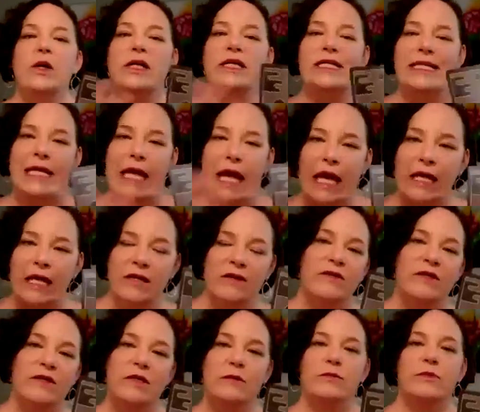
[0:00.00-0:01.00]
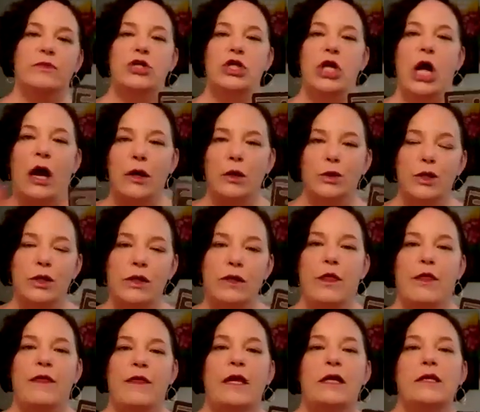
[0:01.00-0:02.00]
It's the end of some childhood
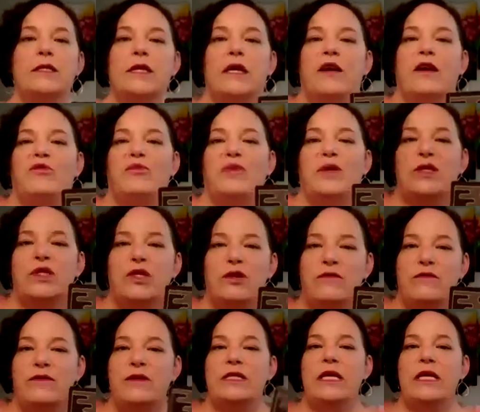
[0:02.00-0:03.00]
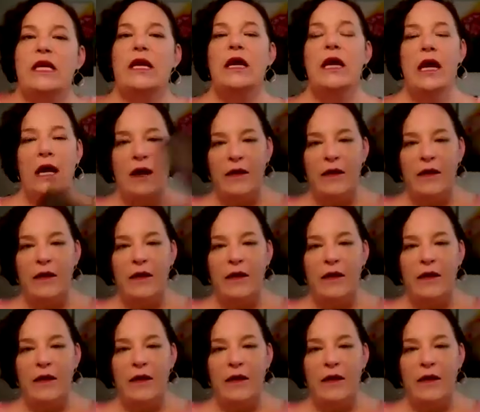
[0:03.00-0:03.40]
things that have been surfacing.